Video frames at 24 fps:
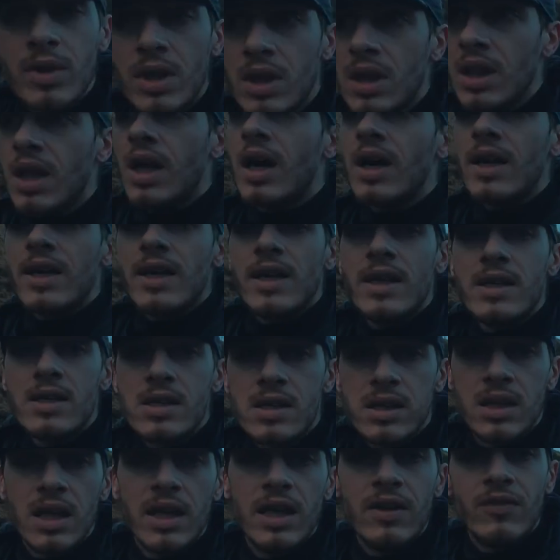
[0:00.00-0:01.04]
the light
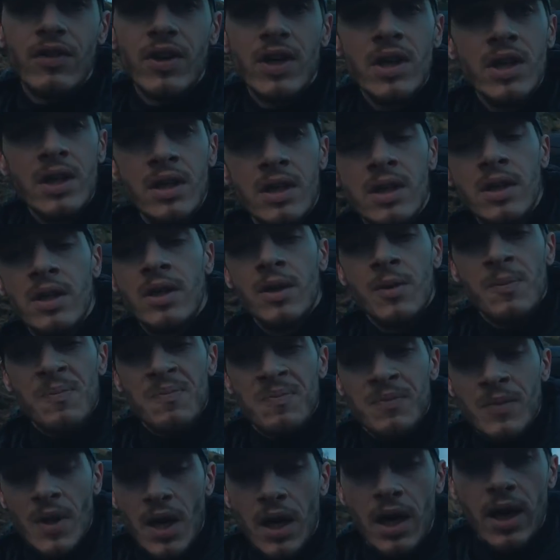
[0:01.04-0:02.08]
is leaving,
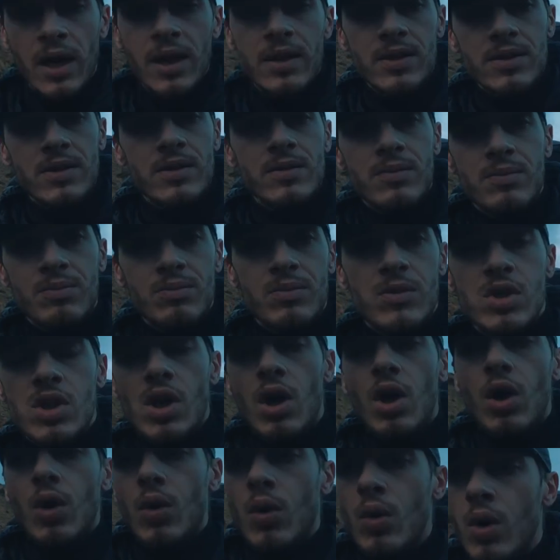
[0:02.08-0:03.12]
and
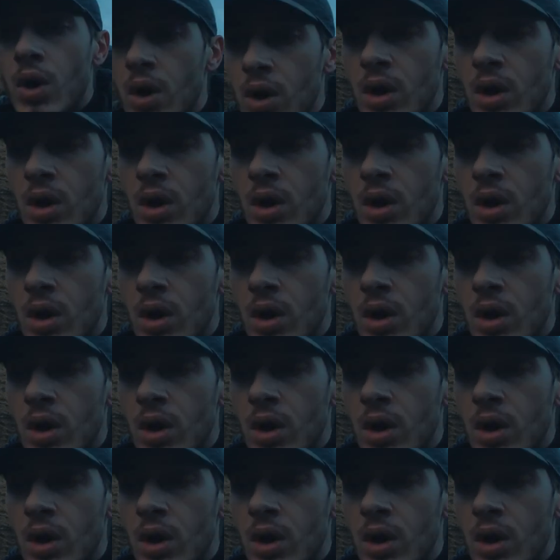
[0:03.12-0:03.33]
so